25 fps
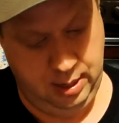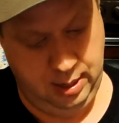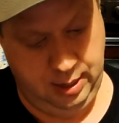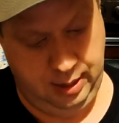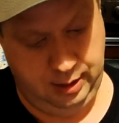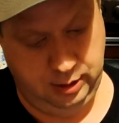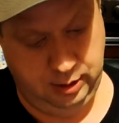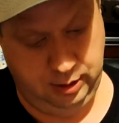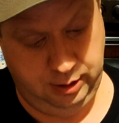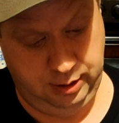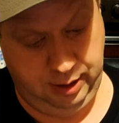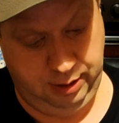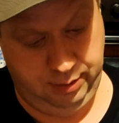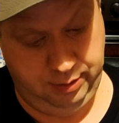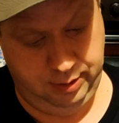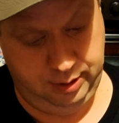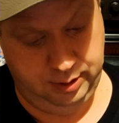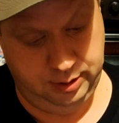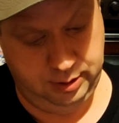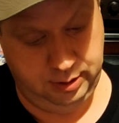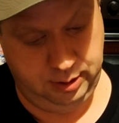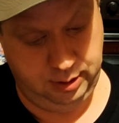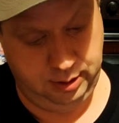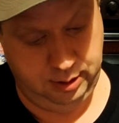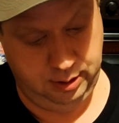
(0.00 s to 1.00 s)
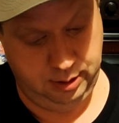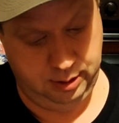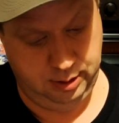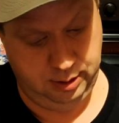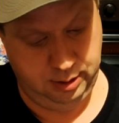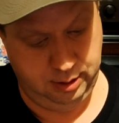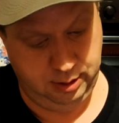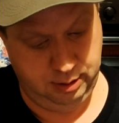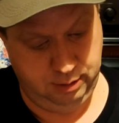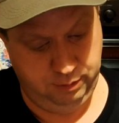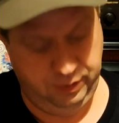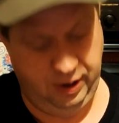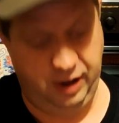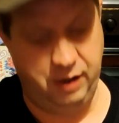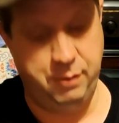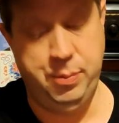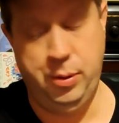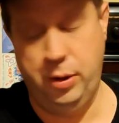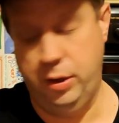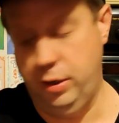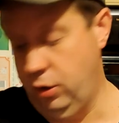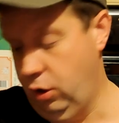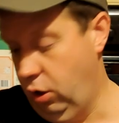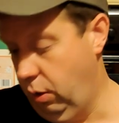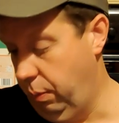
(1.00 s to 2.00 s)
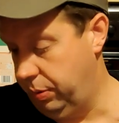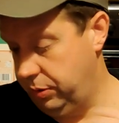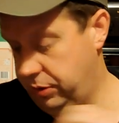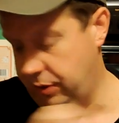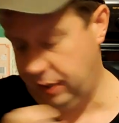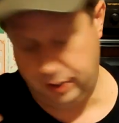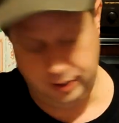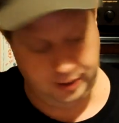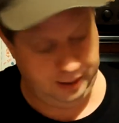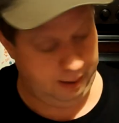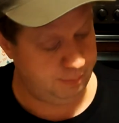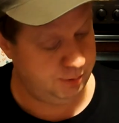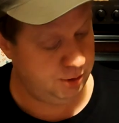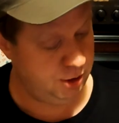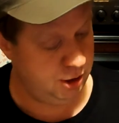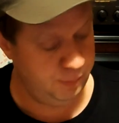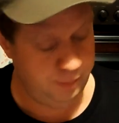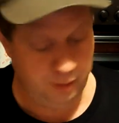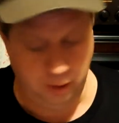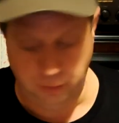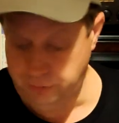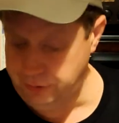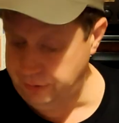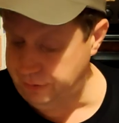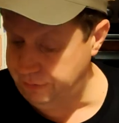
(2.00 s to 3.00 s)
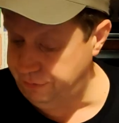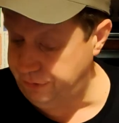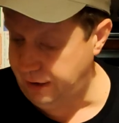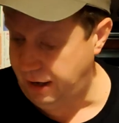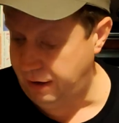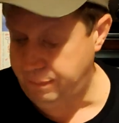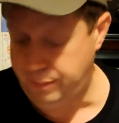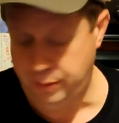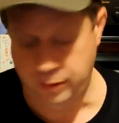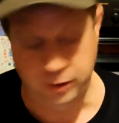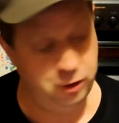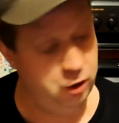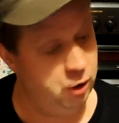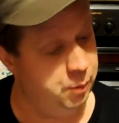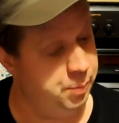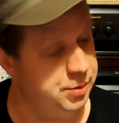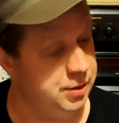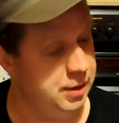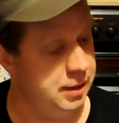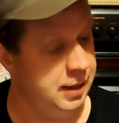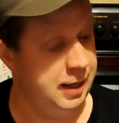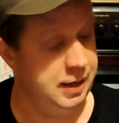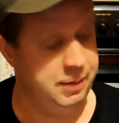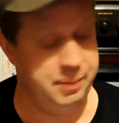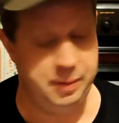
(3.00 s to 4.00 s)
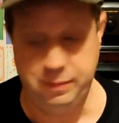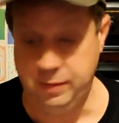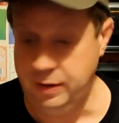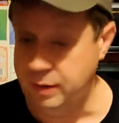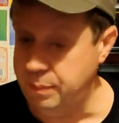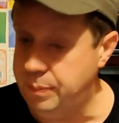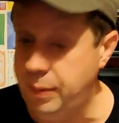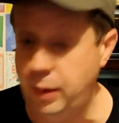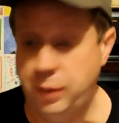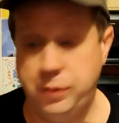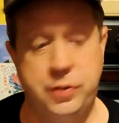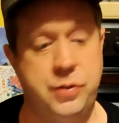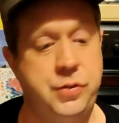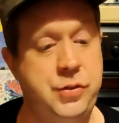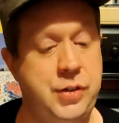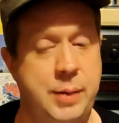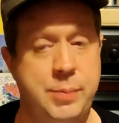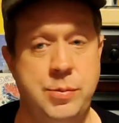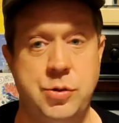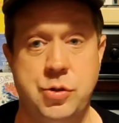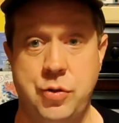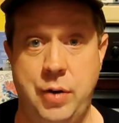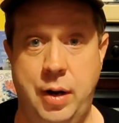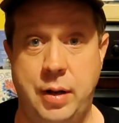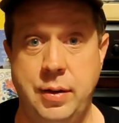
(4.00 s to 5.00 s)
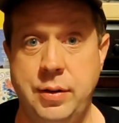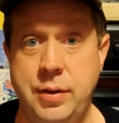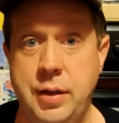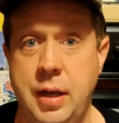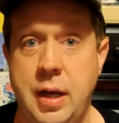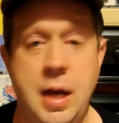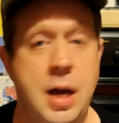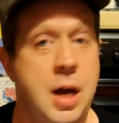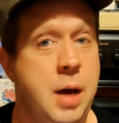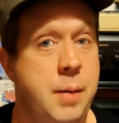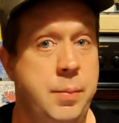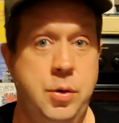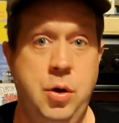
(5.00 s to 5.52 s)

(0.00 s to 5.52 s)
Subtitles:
Actually, there it is. 5.0%, yep. So they're both 5.0% ABV, both the same strength.